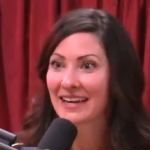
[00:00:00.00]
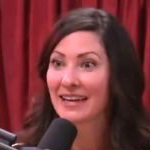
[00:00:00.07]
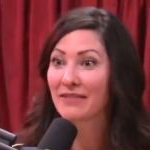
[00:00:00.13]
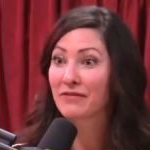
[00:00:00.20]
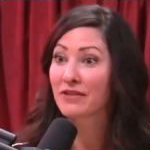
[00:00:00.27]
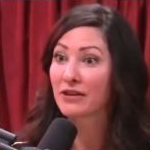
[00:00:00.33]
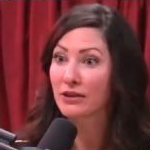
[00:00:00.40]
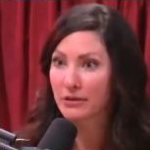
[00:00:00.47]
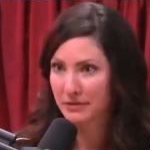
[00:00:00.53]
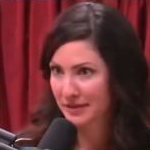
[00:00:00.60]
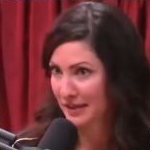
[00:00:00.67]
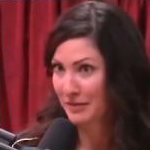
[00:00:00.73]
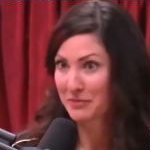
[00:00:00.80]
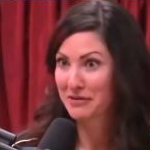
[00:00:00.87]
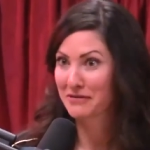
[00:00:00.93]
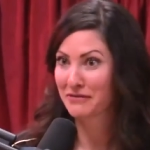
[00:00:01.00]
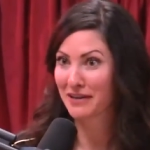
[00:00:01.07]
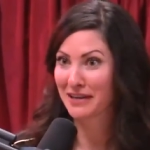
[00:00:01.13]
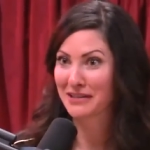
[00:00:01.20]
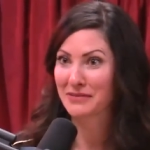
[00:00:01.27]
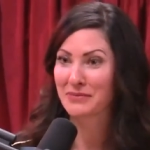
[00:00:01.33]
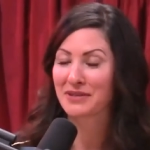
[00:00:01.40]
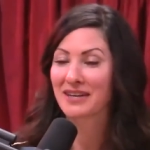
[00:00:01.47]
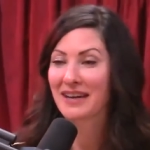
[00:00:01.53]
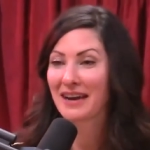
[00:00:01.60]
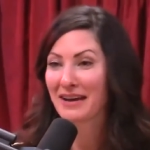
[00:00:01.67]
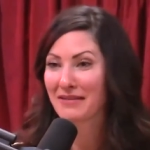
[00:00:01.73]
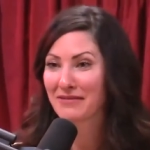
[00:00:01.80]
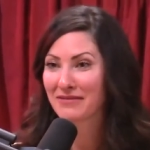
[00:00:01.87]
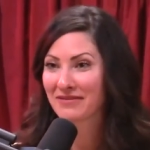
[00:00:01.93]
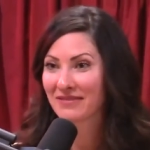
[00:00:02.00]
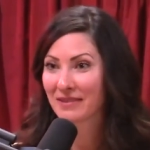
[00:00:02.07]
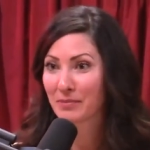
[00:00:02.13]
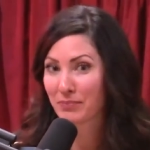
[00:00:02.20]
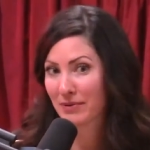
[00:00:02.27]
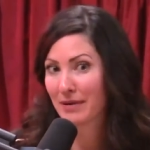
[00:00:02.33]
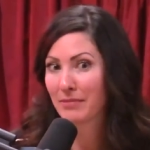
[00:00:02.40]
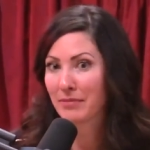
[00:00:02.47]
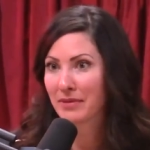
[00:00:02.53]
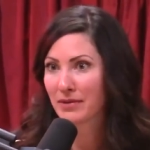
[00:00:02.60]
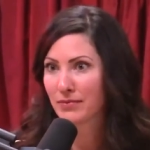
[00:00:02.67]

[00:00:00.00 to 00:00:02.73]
if the nocebo effect would have it probably